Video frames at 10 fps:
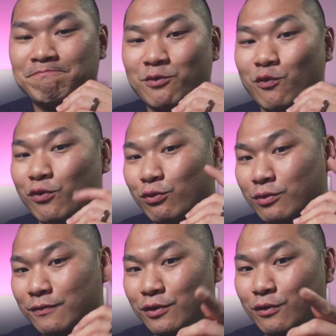Full
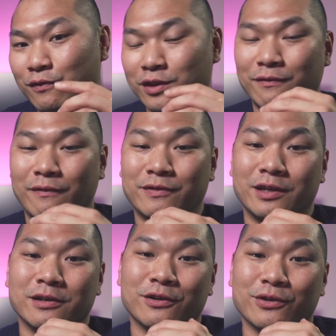review for the
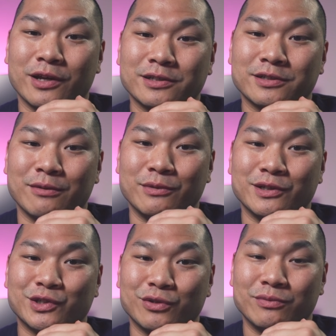5800X coming
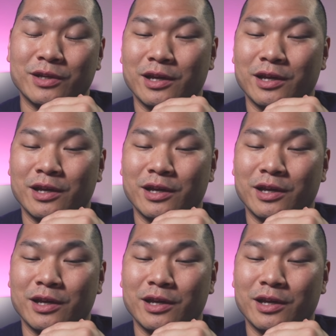soon.